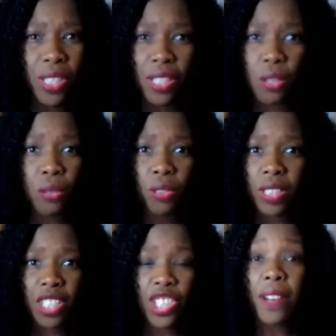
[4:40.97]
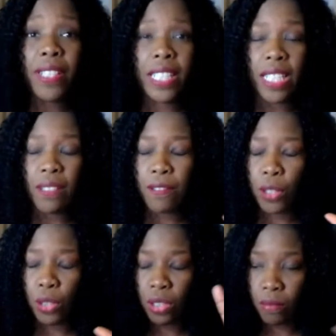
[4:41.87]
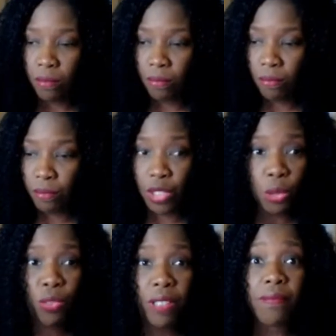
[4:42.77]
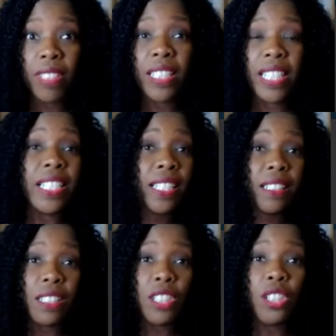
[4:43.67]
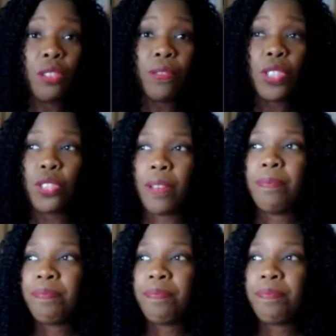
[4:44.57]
It's called a charity for children that needed, fostering.